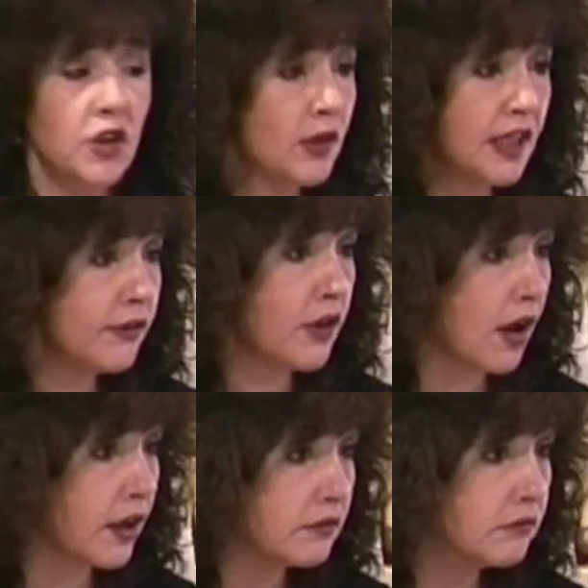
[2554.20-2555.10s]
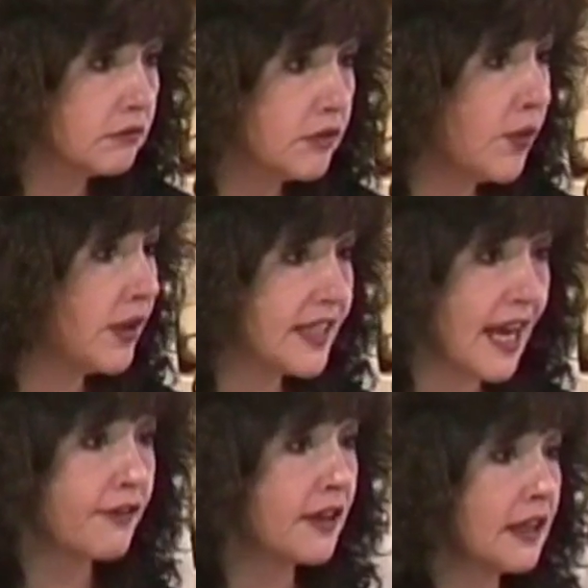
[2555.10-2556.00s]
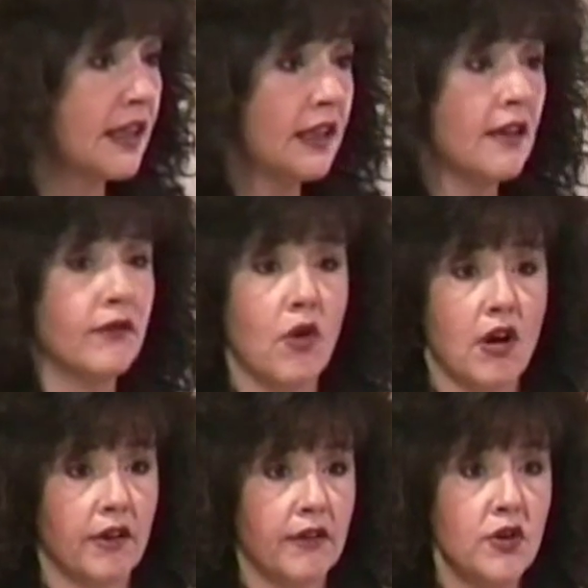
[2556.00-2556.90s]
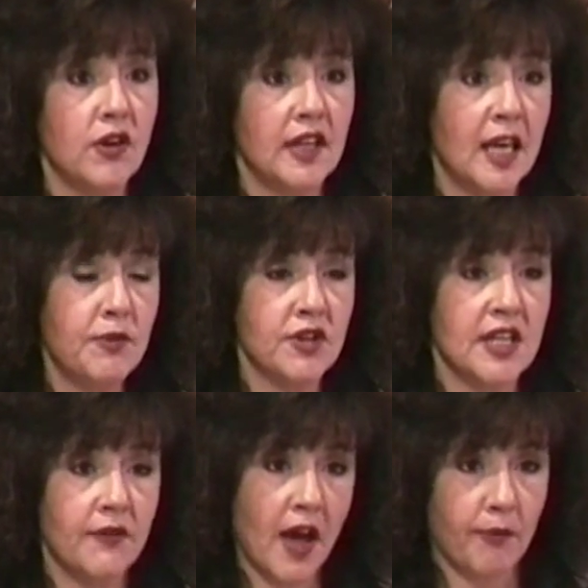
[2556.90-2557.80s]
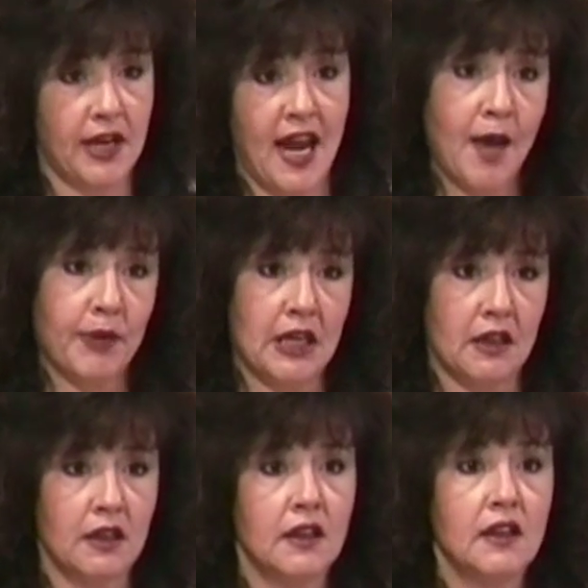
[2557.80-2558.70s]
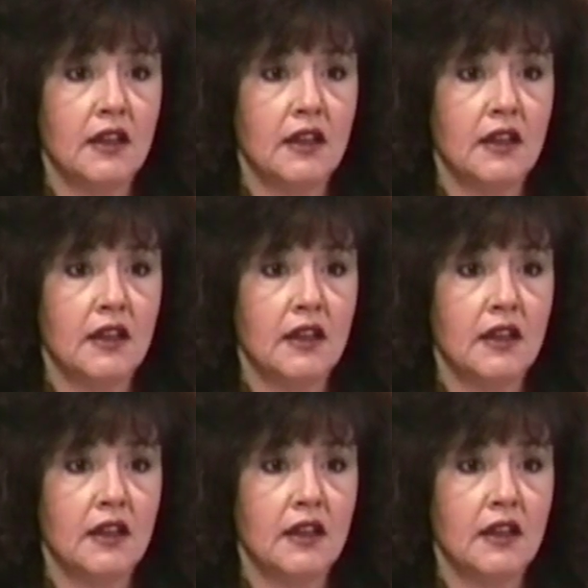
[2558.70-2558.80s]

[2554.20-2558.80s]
And you will live longer. You will definitely live longer if you can keep yourself up and happy